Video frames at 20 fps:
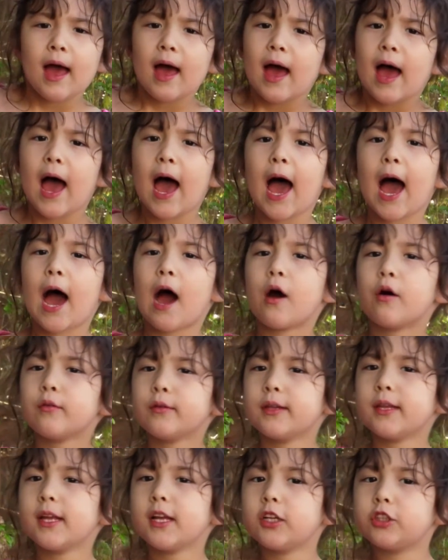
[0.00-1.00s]
how
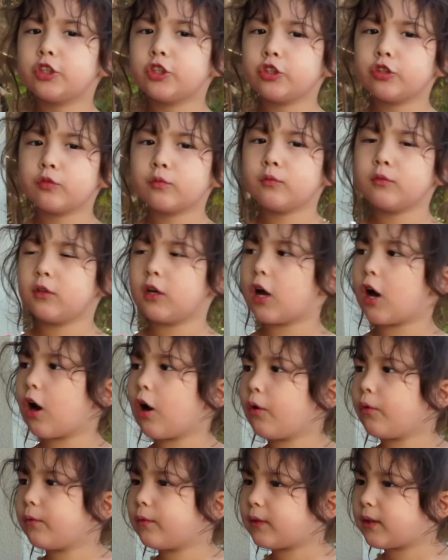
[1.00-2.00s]
did you
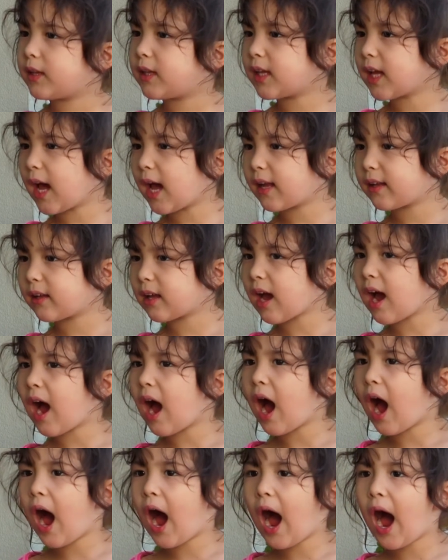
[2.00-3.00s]
know that
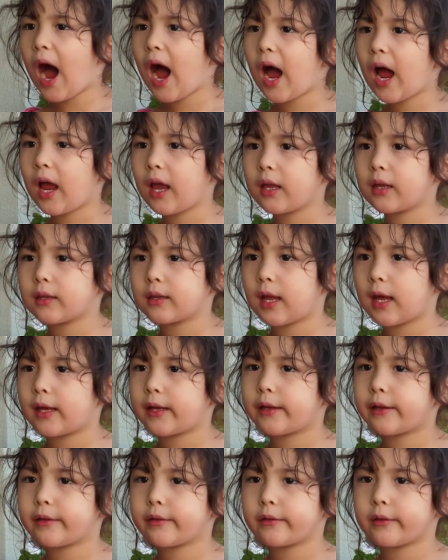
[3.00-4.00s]
I
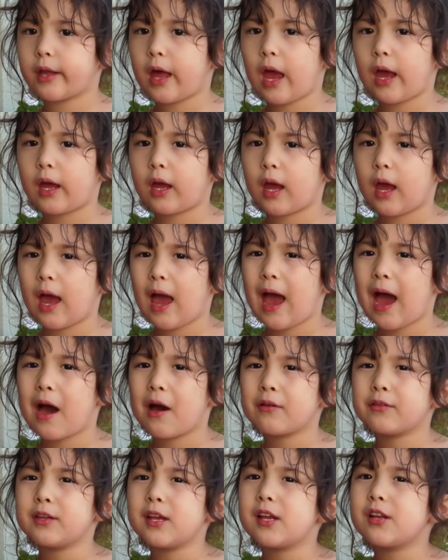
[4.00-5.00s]

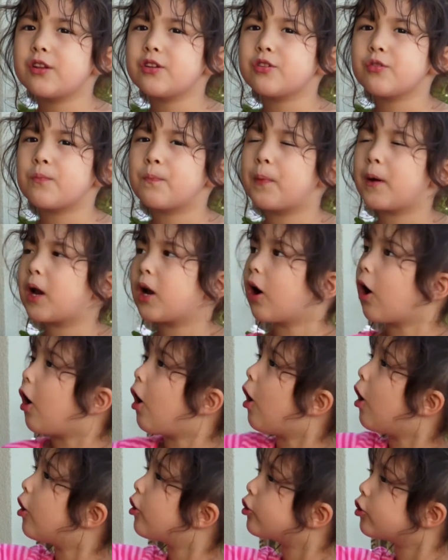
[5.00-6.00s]
how did you put
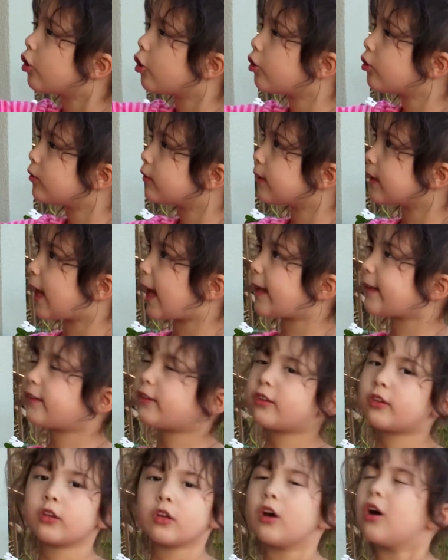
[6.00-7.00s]
all those
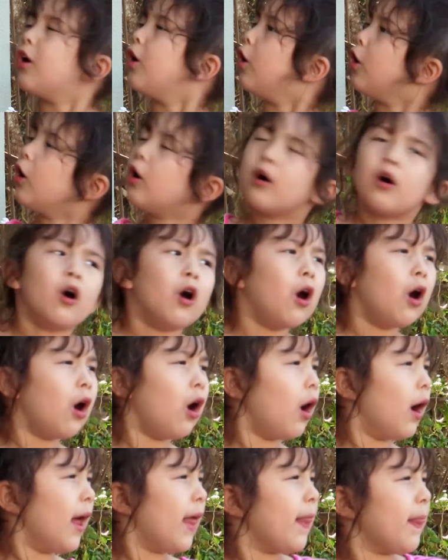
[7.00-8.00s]
lights
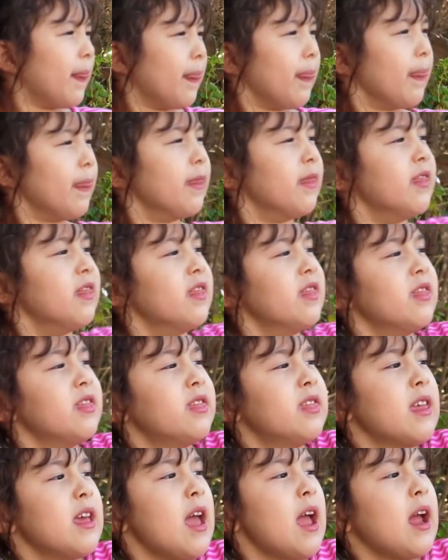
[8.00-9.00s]
on
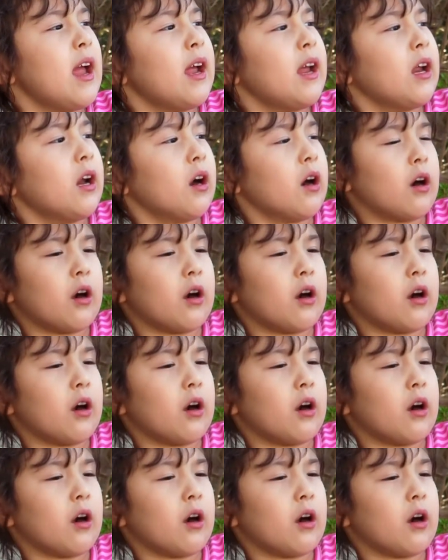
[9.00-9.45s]
there?